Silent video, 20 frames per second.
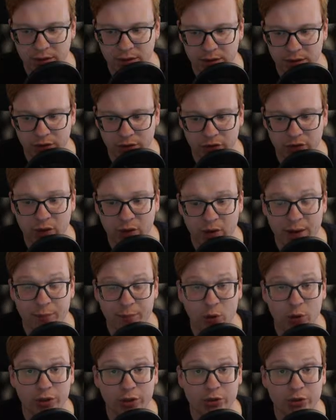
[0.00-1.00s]
So now I'm
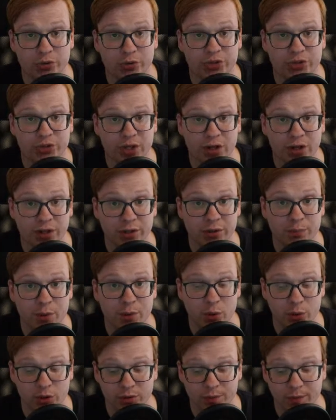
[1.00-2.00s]
going to start
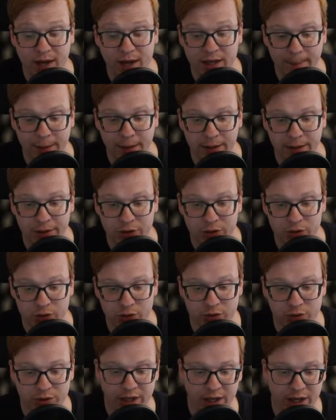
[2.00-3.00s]
Postman to
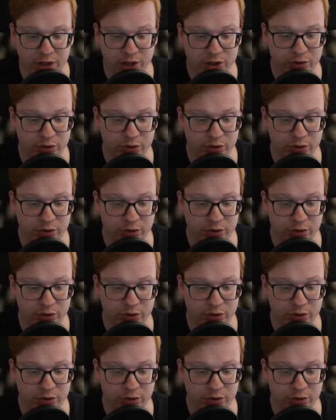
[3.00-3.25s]
do an actual